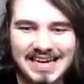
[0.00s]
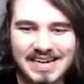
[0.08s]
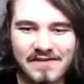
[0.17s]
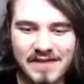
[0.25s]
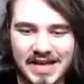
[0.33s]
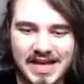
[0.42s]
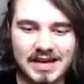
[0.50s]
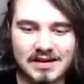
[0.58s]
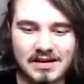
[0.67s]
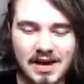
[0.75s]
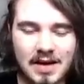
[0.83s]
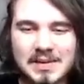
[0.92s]
of
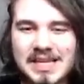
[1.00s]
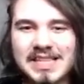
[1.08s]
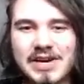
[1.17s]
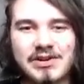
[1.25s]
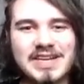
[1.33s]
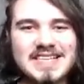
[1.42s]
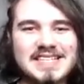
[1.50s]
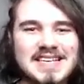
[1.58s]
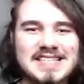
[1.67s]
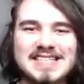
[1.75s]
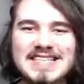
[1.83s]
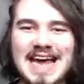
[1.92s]
it. I mean, there is a
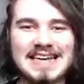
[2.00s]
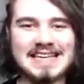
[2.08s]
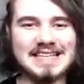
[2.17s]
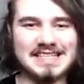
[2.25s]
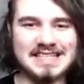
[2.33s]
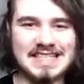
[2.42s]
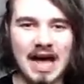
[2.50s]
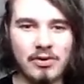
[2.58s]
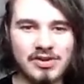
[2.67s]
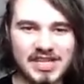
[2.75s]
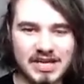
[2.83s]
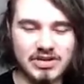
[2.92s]
staticky
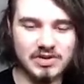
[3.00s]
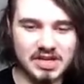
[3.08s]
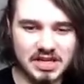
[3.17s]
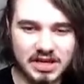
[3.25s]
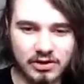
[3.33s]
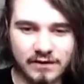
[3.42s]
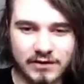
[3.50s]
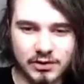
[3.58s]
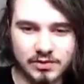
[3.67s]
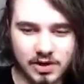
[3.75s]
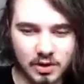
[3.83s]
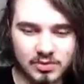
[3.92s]
sound that you can hear if you
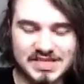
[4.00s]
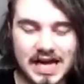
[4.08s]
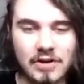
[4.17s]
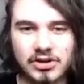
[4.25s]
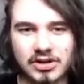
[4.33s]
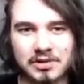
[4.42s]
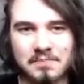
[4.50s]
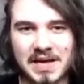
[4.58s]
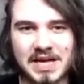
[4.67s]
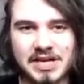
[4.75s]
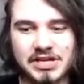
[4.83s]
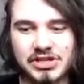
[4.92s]
go down on the
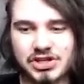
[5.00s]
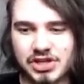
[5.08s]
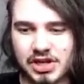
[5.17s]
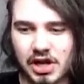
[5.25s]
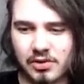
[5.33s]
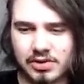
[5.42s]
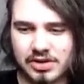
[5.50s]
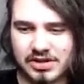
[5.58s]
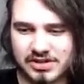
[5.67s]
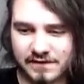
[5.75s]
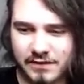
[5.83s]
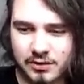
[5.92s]
page, you know,
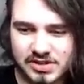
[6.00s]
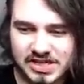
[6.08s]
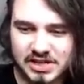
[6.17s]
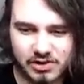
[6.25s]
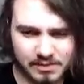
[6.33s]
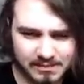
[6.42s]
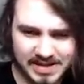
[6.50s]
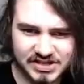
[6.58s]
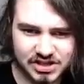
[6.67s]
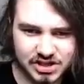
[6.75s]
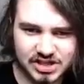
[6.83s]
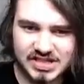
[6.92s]
there's a few secret
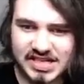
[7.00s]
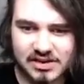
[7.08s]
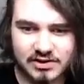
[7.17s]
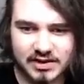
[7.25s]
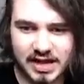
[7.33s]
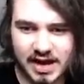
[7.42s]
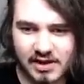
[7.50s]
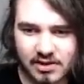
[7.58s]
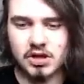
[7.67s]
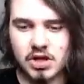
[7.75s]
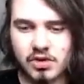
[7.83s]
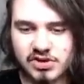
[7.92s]
messages here and
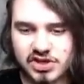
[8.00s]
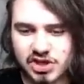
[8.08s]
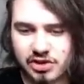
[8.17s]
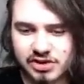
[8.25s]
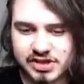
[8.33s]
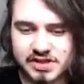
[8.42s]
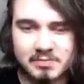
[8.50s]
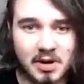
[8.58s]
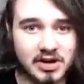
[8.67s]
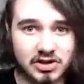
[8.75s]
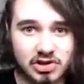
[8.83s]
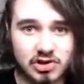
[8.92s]
there. You can turn this
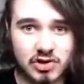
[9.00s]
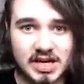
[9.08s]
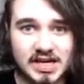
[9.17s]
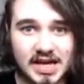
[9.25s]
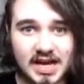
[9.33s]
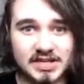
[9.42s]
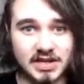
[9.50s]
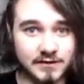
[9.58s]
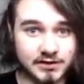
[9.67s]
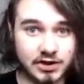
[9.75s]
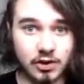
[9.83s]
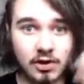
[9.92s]
button green green, as
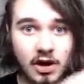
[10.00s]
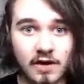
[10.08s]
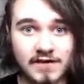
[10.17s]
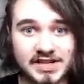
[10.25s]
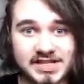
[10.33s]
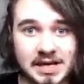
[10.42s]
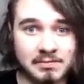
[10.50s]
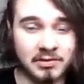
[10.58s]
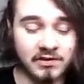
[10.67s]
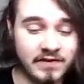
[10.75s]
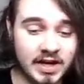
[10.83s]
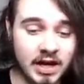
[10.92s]
I've showed off in a
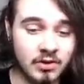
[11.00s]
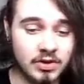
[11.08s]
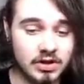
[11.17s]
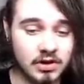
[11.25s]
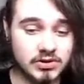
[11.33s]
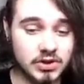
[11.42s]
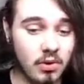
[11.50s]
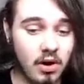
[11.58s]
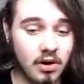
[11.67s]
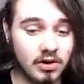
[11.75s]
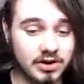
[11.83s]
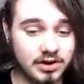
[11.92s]
separate video. You can also
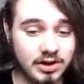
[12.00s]
honk the